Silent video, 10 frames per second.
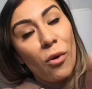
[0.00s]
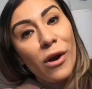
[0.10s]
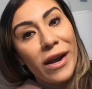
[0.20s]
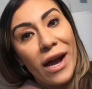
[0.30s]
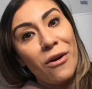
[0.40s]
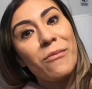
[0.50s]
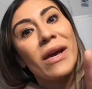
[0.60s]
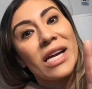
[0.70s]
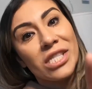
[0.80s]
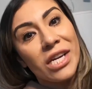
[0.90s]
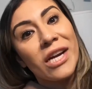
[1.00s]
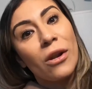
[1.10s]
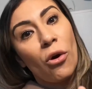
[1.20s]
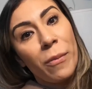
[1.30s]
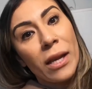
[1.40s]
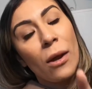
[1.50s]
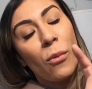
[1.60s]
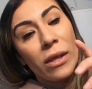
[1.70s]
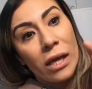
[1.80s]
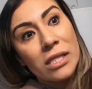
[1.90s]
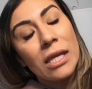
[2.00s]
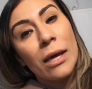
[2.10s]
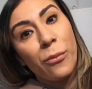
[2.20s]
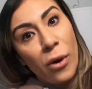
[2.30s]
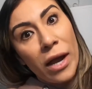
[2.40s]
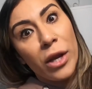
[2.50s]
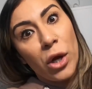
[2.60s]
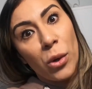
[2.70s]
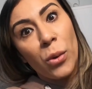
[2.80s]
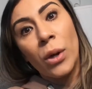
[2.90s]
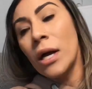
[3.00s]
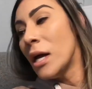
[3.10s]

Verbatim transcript: more now because she could open it when it's like brand new.